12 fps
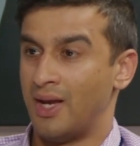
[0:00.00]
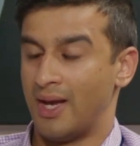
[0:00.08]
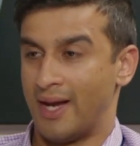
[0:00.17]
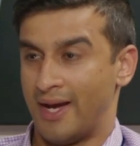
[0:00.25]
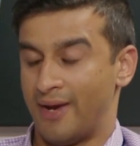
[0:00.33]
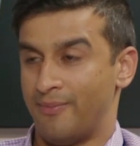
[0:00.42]

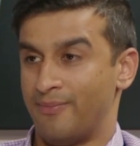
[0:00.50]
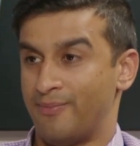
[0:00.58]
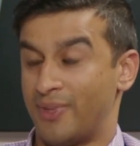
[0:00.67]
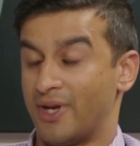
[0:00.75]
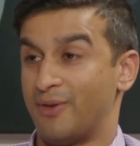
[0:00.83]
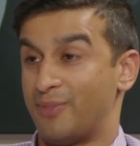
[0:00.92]
Um,
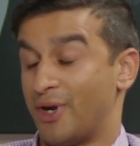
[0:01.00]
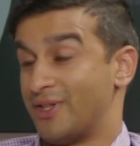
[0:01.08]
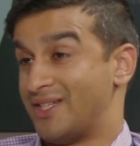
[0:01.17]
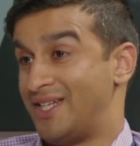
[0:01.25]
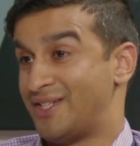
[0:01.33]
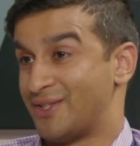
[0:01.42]
but, but on
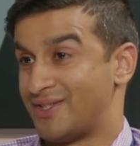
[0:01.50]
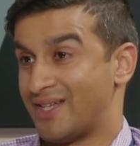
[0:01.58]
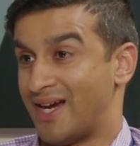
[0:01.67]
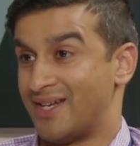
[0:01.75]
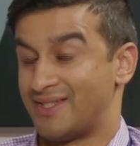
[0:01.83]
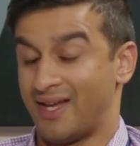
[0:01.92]
the teacher
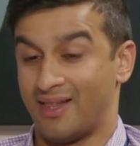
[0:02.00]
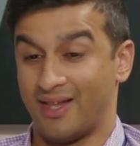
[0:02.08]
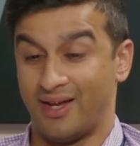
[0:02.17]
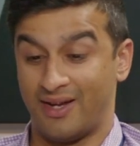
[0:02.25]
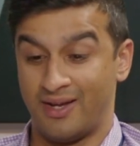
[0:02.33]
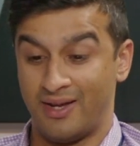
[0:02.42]
side, it's that
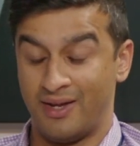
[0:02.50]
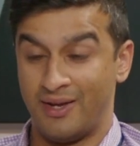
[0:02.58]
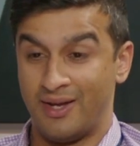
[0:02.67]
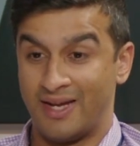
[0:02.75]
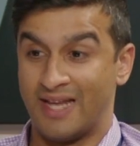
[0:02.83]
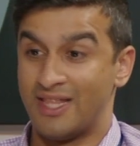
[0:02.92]
like,
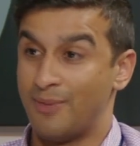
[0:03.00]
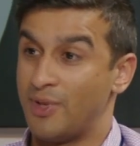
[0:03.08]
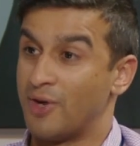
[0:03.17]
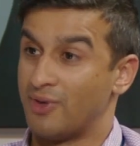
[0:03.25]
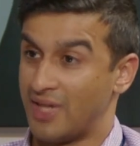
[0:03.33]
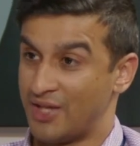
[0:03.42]
can there be
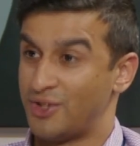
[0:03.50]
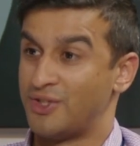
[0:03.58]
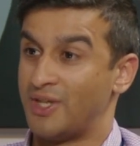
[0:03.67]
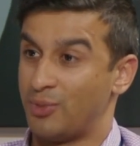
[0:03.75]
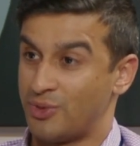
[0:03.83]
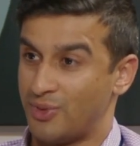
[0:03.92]
a
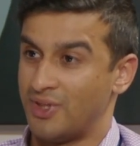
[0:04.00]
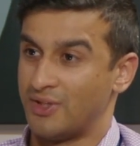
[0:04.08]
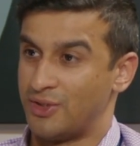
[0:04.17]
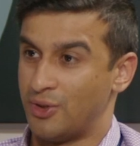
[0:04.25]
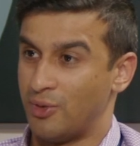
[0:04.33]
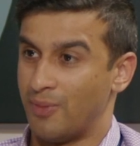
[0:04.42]
relationship between the
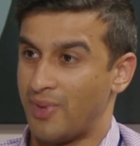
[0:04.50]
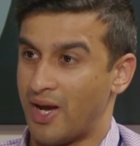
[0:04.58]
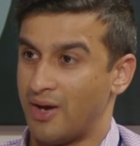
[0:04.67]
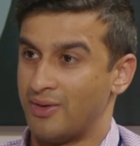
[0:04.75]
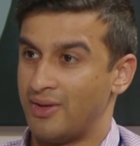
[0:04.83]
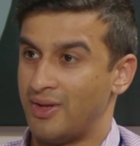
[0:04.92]
two
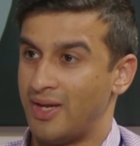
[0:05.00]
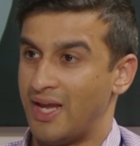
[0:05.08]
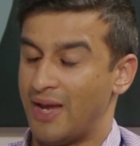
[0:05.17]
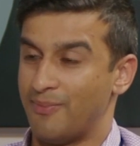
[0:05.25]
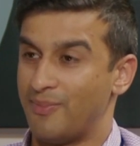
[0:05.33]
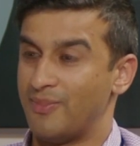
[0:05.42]
about
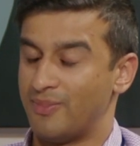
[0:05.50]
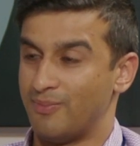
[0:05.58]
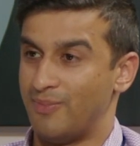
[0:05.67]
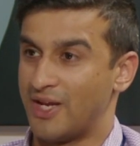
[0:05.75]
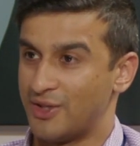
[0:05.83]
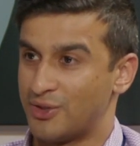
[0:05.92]

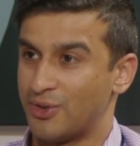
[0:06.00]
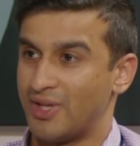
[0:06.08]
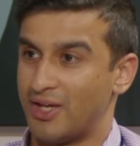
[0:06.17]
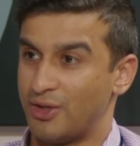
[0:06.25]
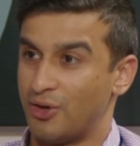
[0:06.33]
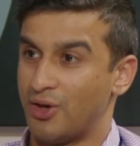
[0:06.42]
making sure
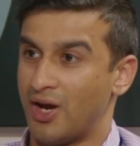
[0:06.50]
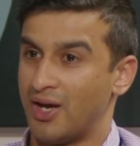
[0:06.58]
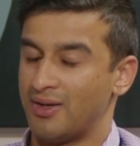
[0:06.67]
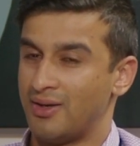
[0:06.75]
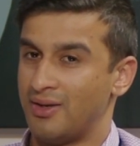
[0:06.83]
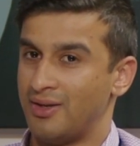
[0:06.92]
that you're
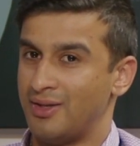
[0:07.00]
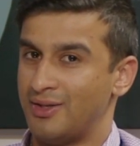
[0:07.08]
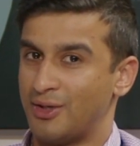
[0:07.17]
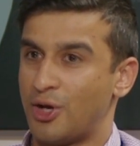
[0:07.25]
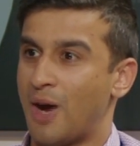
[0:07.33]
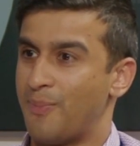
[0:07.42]
not
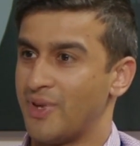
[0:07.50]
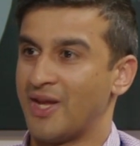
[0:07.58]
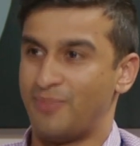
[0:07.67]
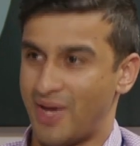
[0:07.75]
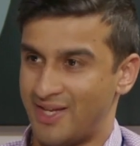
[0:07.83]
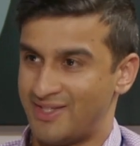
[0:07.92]
copying
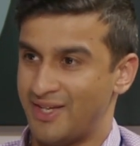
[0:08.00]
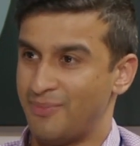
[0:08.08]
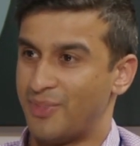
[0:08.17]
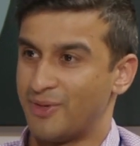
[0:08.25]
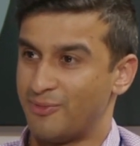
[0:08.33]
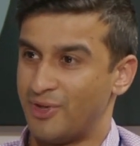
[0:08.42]
and pasting,
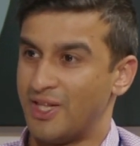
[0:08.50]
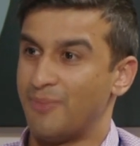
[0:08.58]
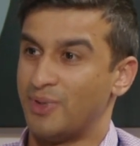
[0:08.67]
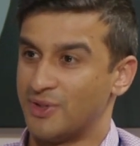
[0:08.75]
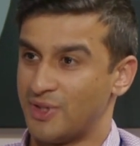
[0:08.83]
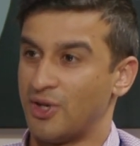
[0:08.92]
but really
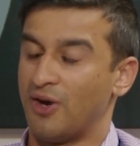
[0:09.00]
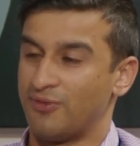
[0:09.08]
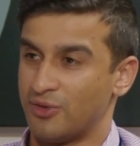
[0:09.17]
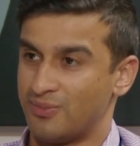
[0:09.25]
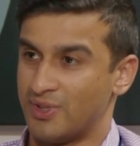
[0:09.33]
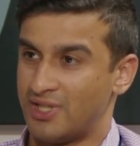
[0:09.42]
building off
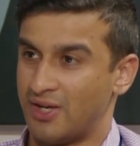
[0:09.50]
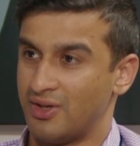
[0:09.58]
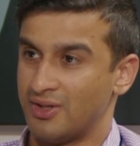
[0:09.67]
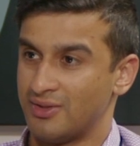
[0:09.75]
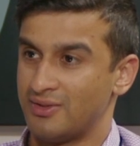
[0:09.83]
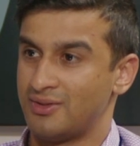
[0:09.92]
those
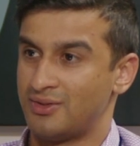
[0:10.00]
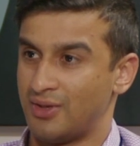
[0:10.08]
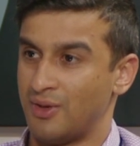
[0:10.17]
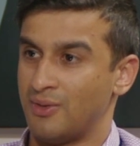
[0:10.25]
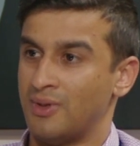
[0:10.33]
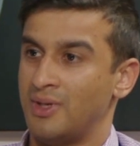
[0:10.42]
materials.
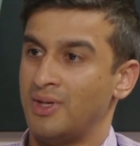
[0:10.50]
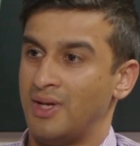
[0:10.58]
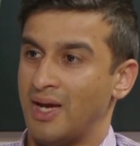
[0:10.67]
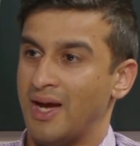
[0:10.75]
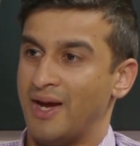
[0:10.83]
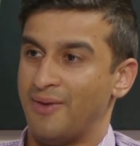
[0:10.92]
So,
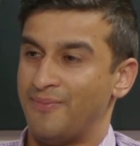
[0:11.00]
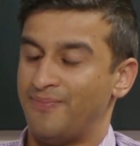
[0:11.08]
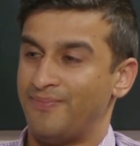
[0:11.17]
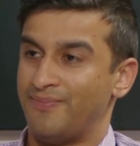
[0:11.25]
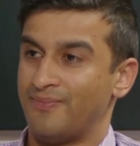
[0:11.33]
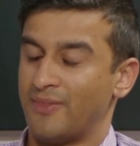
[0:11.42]
um,
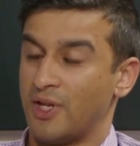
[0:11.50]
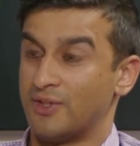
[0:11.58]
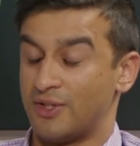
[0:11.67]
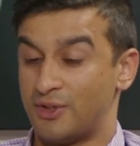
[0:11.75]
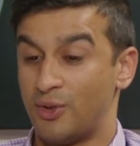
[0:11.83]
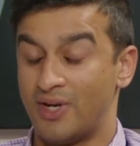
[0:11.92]
you know,
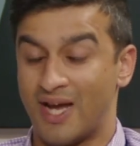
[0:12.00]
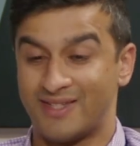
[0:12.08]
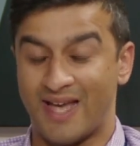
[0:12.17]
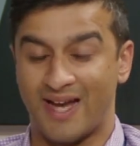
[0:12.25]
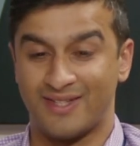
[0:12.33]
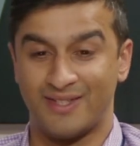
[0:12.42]
the student has
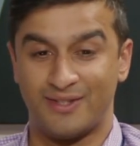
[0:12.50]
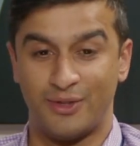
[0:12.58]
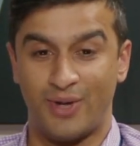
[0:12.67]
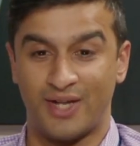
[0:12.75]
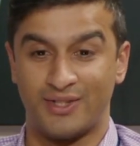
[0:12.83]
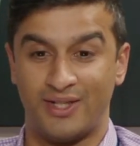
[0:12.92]
access
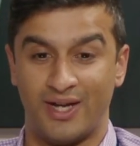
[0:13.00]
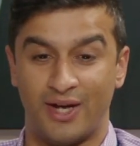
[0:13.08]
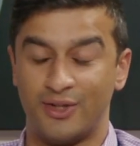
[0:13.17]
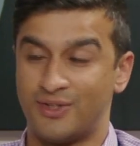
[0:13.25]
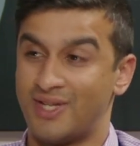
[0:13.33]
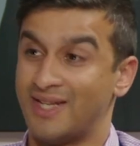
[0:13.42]
to actually
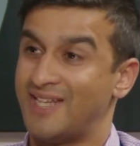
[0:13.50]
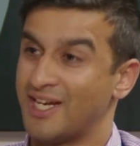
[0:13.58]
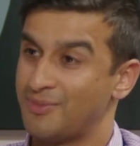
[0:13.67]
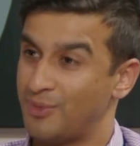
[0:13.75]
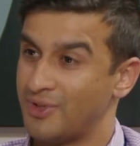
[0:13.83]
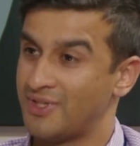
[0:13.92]
understand
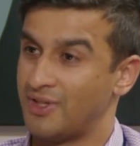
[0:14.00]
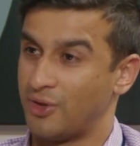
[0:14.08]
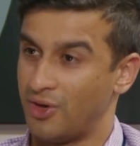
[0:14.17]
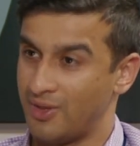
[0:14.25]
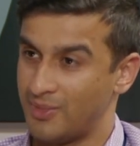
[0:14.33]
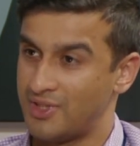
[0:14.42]
textbooks and
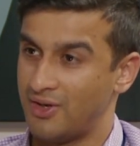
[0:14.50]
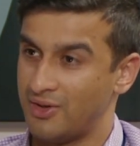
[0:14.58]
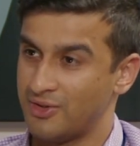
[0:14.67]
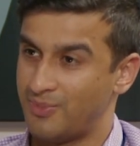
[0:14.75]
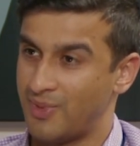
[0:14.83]
learning materials